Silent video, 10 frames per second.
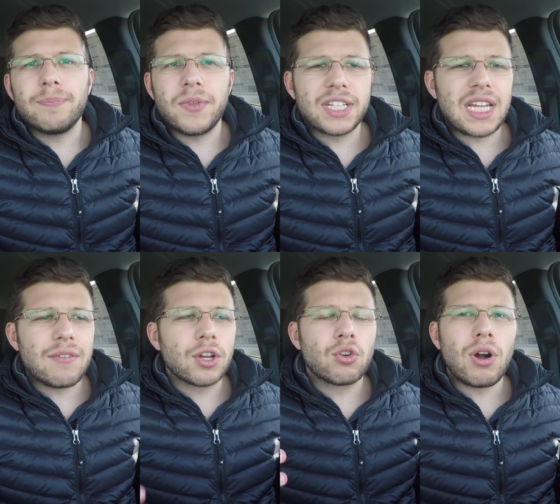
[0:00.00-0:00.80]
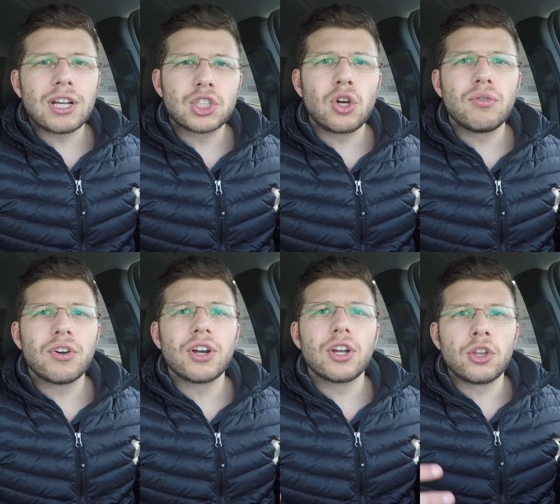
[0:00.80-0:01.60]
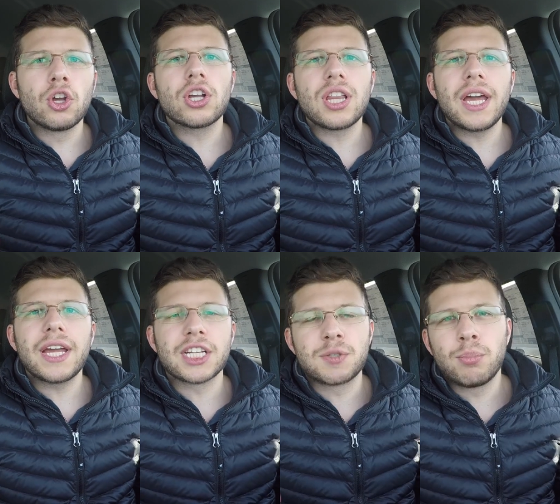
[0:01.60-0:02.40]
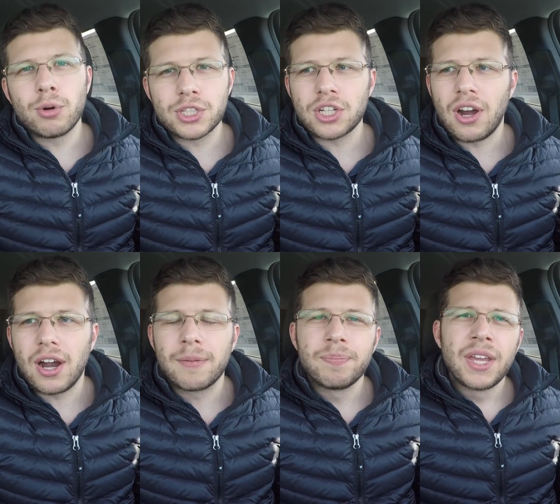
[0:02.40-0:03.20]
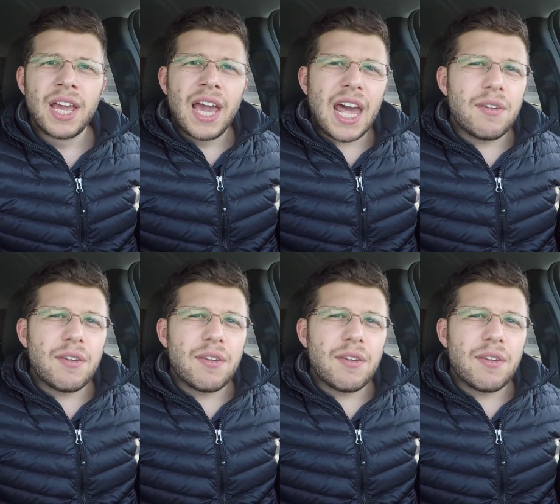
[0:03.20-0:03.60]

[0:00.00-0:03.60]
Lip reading: is to have the crossover look like a sports car. And